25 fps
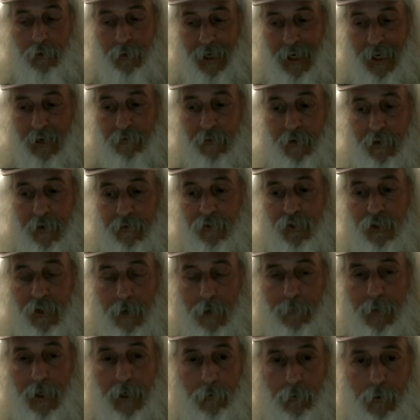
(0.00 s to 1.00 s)
Even if
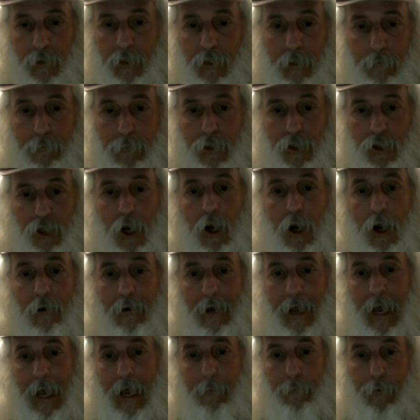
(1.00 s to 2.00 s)
something really bizarre
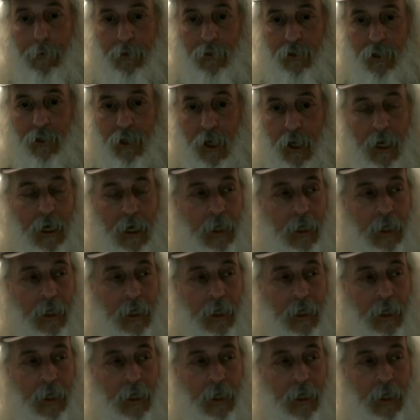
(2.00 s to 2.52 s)
happens,